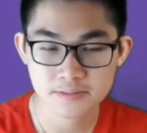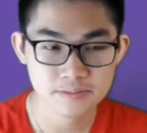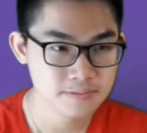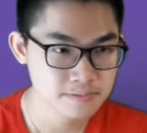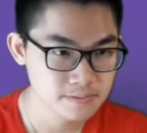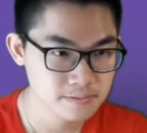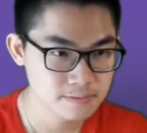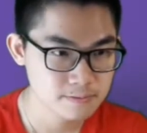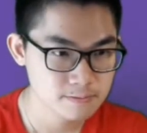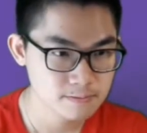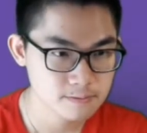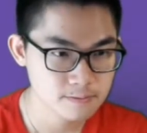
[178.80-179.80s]

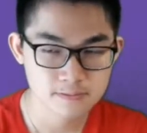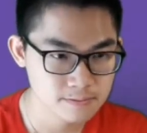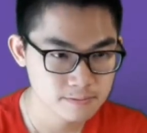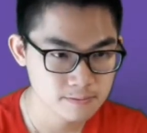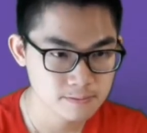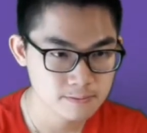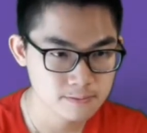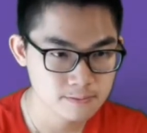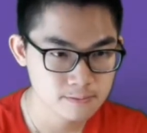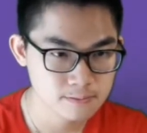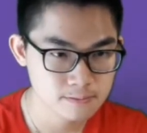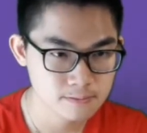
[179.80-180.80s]

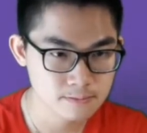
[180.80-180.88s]
(silence)